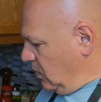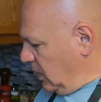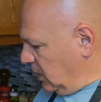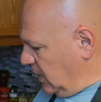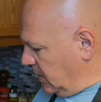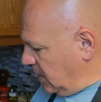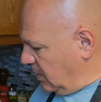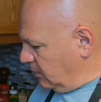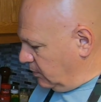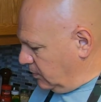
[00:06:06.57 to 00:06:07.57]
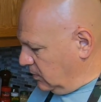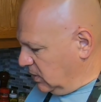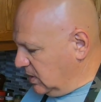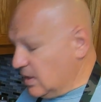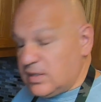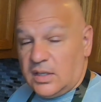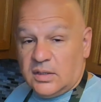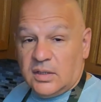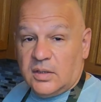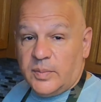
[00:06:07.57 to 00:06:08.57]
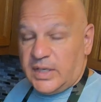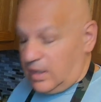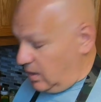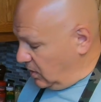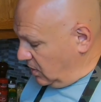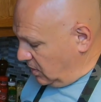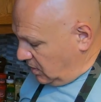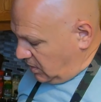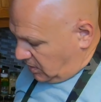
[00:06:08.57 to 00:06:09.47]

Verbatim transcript: We're going to let them sizzle a little bit here